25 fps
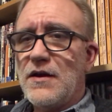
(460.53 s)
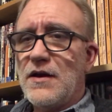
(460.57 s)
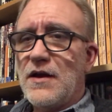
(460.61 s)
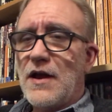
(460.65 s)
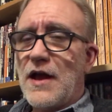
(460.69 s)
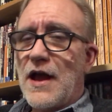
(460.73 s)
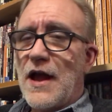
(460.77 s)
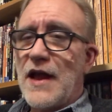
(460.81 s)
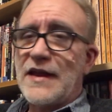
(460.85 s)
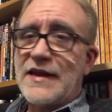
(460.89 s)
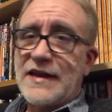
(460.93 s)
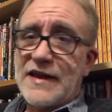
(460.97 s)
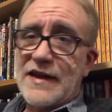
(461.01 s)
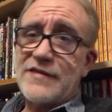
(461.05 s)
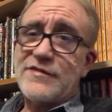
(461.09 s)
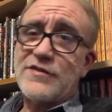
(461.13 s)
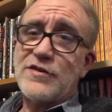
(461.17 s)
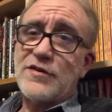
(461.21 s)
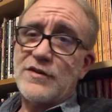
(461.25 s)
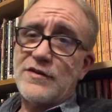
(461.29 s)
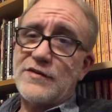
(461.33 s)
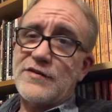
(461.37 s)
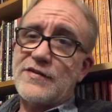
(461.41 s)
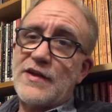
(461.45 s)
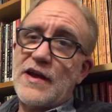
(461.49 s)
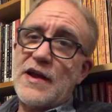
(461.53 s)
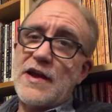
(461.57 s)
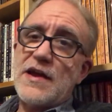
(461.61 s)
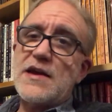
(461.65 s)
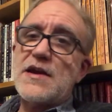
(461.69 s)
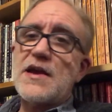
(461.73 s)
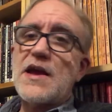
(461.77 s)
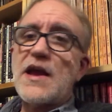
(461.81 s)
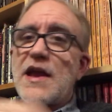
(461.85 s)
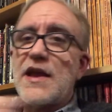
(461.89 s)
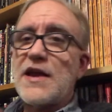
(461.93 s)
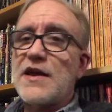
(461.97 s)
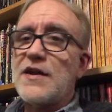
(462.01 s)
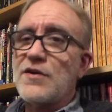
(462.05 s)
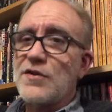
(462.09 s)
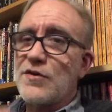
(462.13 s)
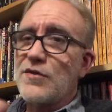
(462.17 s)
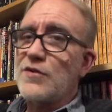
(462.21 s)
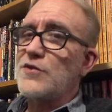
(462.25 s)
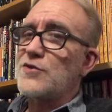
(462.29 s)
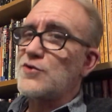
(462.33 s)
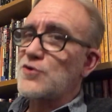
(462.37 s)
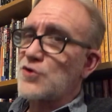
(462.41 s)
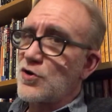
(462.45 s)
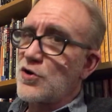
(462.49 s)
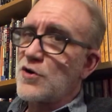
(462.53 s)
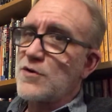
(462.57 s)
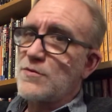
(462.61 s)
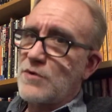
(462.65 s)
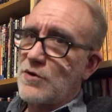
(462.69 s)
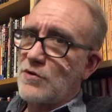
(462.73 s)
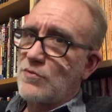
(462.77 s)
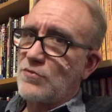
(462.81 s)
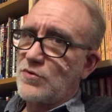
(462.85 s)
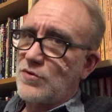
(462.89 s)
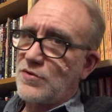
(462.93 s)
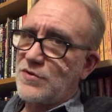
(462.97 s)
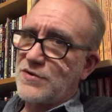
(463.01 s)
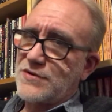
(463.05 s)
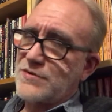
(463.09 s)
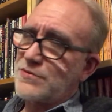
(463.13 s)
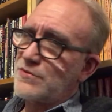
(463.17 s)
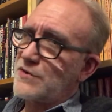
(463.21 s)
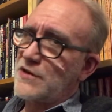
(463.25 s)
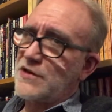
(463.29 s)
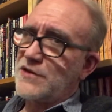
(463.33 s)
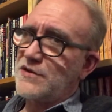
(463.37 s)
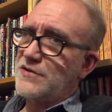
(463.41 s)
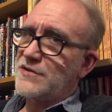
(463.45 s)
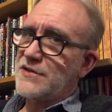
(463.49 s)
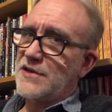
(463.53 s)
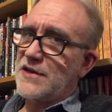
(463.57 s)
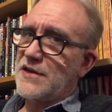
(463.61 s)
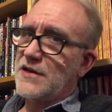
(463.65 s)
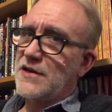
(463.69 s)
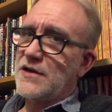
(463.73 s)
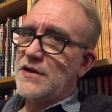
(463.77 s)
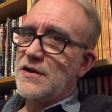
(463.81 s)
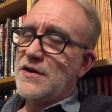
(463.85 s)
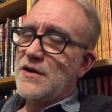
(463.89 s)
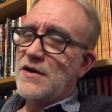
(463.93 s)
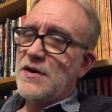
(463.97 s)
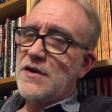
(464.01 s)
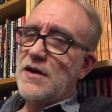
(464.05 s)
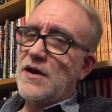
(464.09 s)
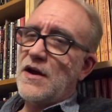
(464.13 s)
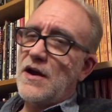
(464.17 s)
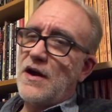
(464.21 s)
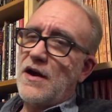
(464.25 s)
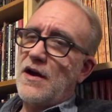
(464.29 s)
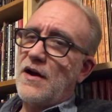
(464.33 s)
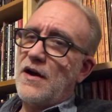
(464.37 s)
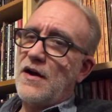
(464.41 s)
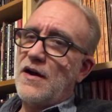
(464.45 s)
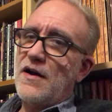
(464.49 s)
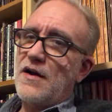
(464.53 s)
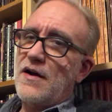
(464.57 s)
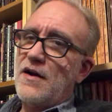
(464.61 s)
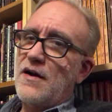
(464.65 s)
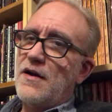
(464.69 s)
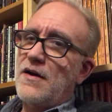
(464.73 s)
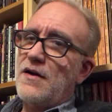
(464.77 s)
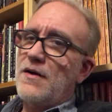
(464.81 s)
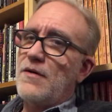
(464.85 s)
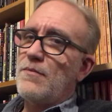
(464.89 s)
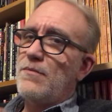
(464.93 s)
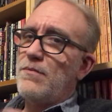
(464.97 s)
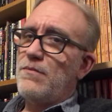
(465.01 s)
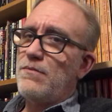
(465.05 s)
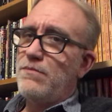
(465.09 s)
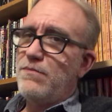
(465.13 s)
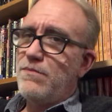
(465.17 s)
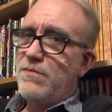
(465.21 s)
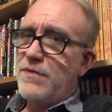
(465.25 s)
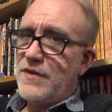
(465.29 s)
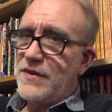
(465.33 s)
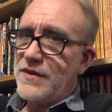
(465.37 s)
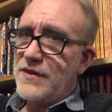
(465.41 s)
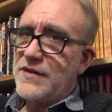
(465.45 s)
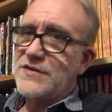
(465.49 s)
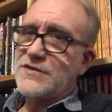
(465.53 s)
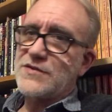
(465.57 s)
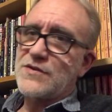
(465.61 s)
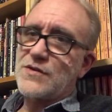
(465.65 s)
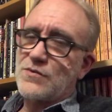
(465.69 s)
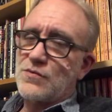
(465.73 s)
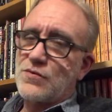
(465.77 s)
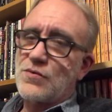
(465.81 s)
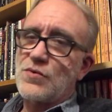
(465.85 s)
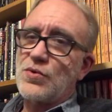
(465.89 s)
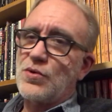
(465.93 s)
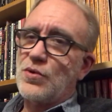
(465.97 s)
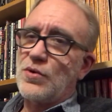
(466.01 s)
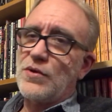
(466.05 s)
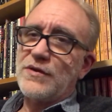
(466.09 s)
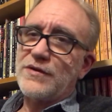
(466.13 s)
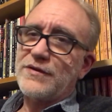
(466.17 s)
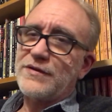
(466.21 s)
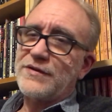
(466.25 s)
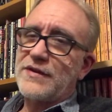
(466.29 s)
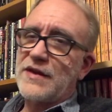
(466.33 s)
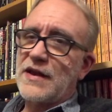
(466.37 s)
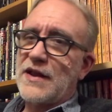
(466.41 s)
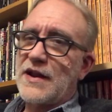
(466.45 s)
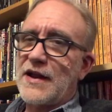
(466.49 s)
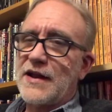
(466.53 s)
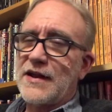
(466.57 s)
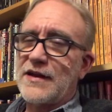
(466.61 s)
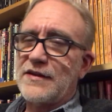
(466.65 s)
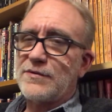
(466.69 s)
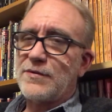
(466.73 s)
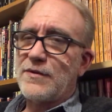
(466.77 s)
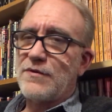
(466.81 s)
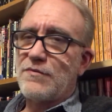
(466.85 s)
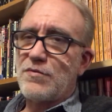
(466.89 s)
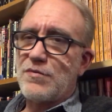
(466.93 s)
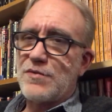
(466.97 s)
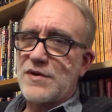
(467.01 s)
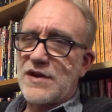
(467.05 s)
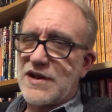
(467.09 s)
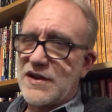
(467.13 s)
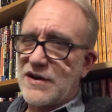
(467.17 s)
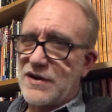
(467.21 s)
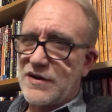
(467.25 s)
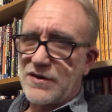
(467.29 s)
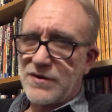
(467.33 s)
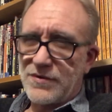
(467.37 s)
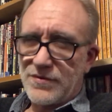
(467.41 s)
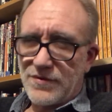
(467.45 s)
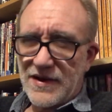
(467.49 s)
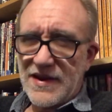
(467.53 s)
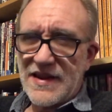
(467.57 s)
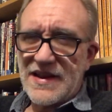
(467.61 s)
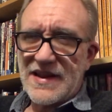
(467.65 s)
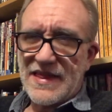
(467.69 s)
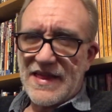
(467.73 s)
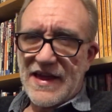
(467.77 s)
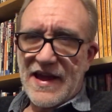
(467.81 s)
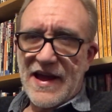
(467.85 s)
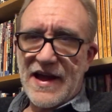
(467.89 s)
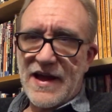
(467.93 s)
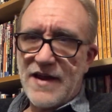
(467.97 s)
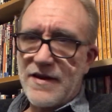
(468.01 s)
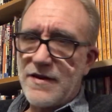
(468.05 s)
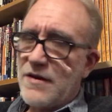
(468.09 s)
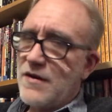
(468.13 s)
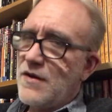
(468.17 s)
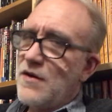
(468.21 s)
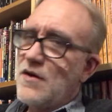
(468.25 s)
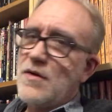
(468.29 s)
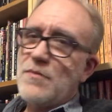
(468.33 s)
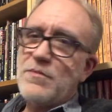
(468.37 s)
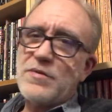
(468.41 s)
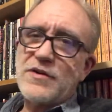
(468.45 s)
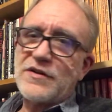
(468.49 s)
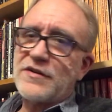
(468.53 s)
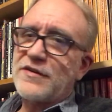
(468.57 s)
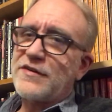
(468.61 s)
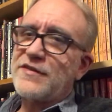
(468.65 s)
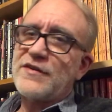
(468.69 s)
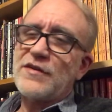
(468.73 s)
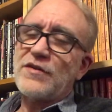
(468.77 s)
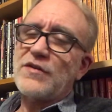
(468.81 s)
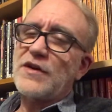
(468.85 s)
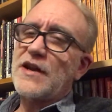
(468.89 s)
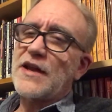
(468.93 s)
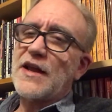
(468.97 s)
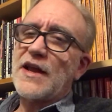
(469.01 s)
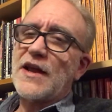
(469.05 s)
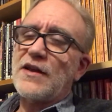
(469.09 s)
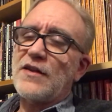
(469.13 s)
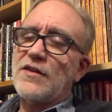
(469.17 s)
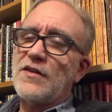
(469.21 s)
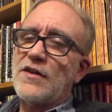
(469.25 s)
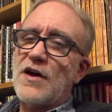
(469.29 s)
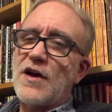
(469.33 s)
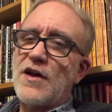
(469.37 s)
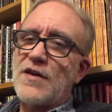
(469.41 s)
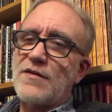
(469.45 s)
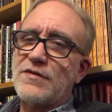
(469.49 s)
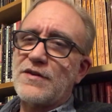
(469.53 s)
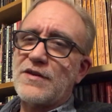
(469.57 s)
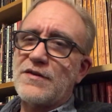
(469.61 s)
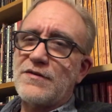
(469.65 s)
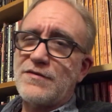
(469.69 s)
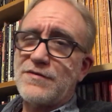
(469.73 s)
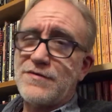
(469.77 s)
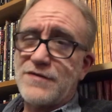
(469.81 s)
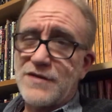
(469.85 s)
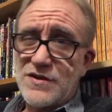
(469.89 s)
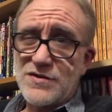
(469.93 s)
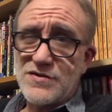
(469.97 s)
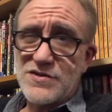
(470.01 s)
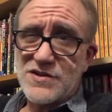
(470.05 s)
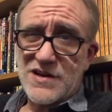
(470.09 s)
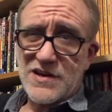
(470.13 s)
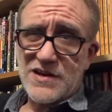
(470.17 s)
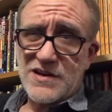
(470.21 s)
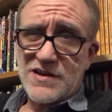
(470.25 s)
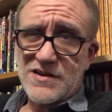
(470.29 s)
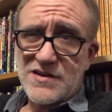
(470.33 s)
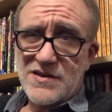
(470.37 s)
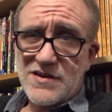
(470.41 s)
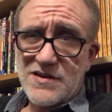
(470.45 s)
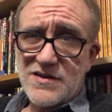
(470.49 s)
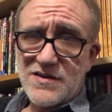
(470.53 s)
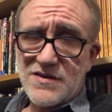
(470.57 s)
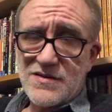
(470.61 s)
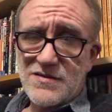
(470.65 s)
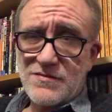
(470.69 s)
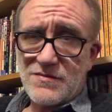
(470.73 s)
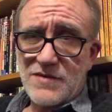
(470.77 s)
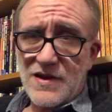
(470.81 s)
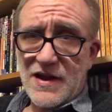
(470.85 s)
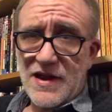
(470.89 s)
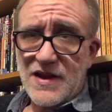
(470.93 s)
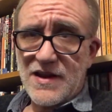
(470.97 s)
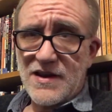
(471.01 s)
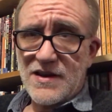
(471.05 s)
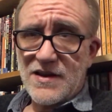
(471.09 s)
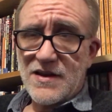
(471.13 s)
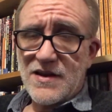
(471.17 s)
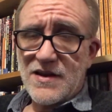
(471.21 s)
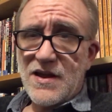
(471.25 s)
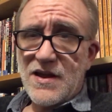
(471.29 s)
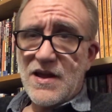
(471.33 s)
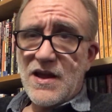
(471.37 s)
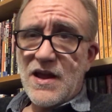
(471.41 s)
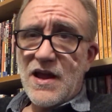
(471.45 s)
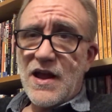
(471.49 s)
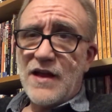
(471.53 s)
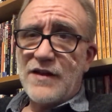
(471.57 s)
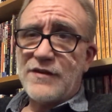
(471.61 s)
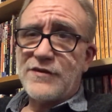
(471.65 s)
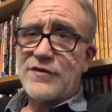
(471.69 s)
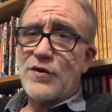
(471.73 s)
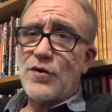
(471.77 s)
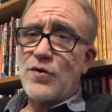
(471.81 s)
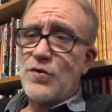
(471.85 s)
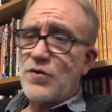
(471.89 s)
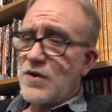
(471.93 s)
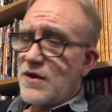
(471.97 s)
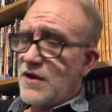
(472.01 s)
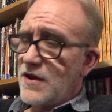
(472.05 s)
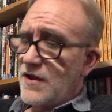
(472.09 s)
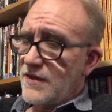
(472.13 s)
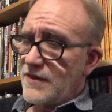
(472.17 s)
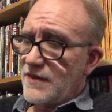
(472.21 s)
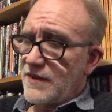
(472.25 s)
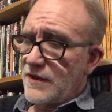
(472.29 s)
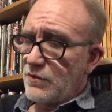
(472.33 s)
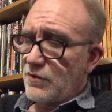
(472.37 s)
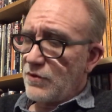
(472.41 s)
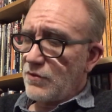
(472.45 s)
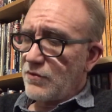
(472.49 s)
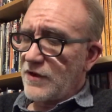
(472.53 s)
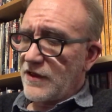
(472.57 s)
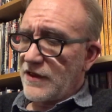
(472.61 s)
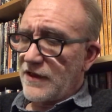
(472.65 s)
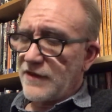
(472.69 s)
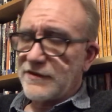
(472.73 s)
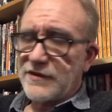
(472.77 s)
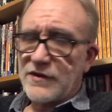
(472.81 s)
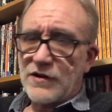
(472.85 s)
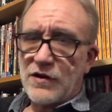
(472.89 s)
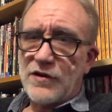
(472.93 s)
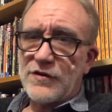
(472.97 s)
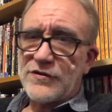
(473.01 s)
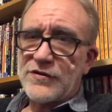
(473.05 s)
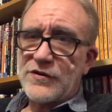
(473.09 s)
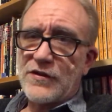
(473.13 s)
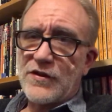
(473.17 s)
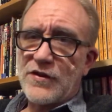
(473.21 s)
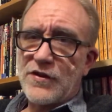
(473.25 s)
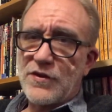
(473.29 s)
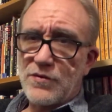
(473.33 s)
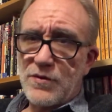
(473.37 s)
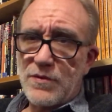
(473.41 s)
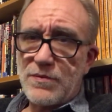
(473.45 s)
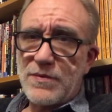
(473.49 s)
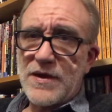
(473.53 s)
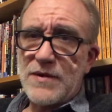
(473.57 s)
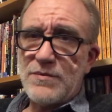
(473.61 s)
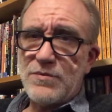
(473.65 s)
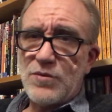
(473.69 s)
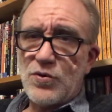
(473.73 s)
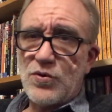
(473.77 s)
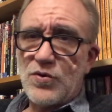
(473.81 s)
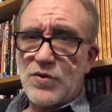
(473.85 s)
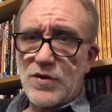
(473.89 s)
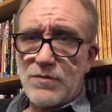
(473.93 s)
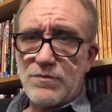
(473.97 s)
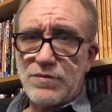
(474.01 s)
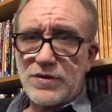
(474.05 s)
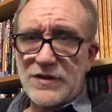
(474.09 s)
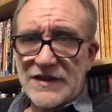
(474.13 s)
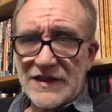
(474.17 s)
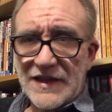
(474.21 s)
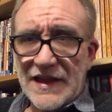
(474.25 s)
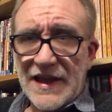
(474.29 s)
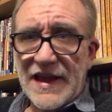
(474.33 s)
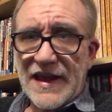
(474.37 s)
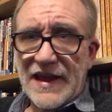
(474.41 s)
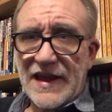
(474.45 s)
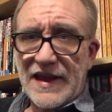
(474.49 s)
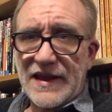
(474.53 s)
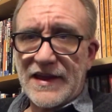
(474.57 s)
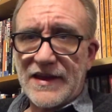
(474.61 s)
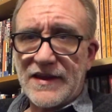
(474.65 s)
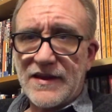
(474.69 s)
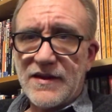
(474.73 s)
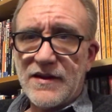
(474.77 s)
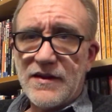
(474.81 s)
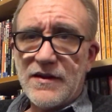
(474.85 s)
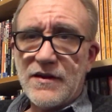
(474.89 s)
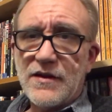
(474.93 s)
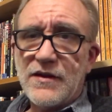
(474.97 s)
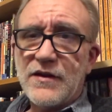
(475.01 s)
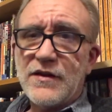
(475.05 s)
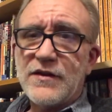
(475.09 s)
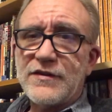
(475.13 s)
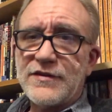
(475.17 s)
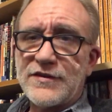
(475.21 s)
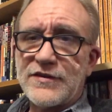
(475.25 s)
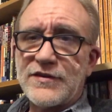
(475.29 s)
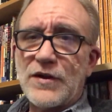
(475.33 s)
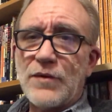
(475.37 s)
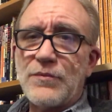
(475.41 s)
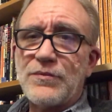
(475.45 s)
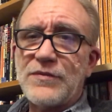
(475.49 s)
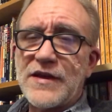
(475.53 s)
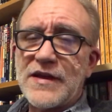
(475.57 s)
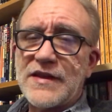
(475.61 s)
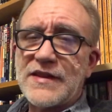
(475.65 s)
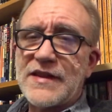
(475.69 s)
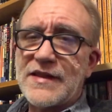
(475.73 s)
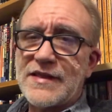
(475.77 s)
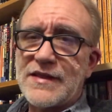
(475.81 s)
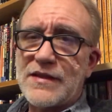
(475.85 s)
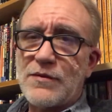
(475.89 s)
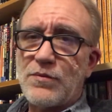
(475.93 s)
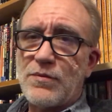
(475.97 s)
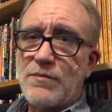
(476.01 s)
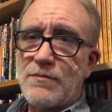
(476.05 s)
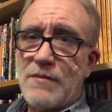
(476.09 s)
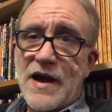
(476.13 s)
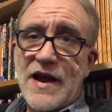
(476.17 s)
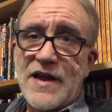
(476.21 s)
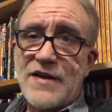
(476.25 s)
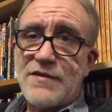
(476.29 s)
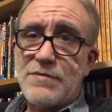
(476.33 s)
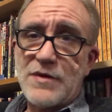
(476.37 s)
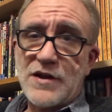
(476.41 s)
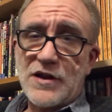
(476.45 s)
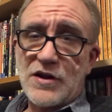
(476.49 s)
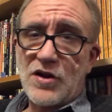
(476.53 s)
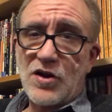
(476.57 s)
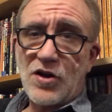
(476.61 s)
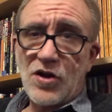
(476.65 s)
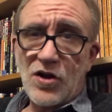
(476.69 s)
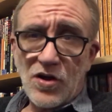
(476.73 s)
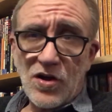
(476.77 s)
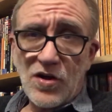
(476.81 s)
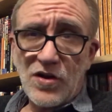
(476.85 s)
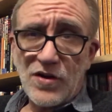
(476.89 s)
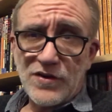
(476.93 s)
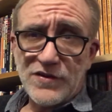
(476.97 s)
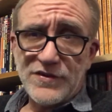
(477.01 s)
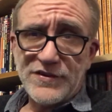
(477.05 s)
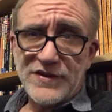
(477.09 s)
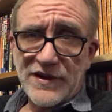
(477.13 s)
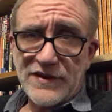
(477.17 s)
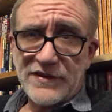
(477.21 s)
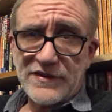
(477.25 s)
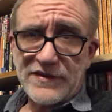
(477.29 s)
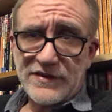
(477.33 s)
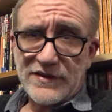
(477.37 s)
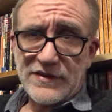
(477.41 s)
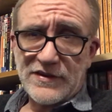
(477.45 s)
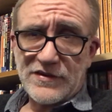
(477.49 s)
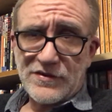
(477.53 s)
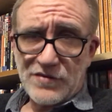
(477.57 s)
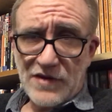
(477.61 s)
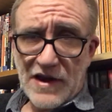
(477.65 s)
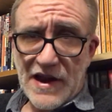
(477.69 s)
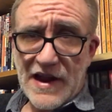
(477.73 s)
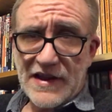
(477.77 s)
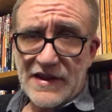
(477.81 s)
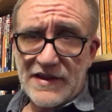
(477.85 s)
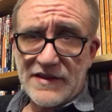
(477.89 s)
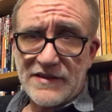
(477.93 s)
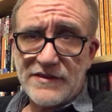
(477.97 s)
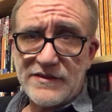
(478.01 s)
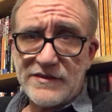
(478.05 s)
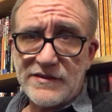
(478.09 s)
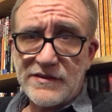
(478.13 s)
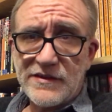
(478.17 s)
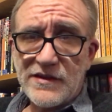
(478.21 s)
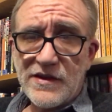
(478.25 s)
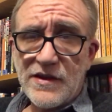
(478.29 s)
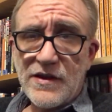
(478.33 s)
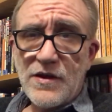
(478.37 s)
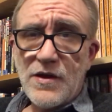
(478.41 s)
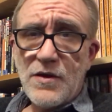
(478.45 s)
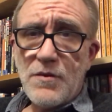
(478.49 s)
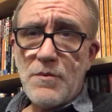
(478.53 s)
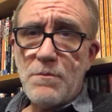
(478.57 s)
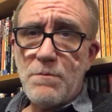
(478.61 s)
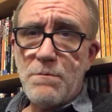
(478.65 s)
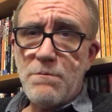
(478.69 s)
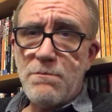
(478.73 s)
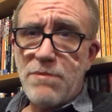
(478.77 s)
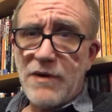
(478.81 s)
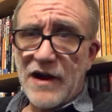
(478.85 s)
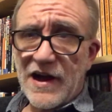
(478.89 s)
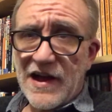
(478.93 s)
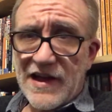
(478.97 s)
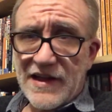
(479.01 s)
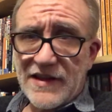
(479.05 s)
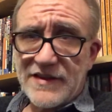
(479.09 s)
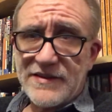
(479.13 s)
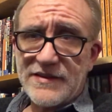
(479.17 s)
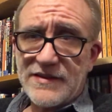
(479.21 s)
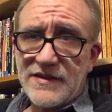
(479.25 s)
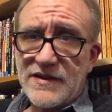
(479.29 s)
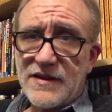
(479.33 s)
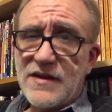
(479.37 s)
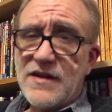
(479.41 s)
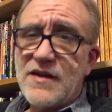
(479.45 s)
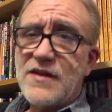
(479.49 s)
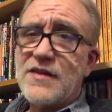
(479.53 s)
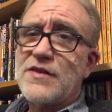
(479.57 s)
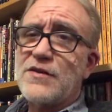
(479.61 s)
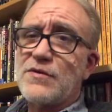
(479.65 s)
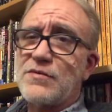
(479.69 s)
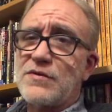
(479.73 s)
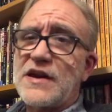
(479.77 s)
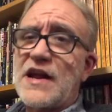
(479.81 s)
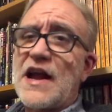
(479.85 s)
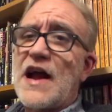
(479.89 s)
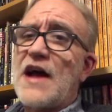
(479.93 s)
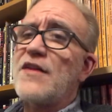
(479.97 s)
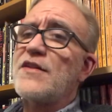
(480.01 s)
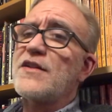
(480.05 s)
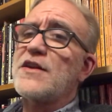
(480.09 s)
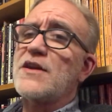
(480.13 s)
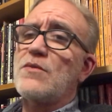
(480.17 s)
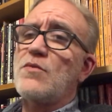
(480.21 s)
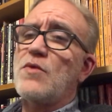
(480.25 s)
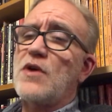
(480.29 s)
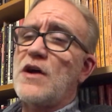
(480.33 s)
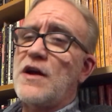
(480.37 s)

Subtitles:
I guess you can say, hey, here are the tournament rules we're using, uh, and these are the rules, and I guess everybody could agree to that, but you're still going to get a lot of confusion, right? And so they were realizing also that there were people who are playing something that might have been called Dungeons and Dragons, but the reality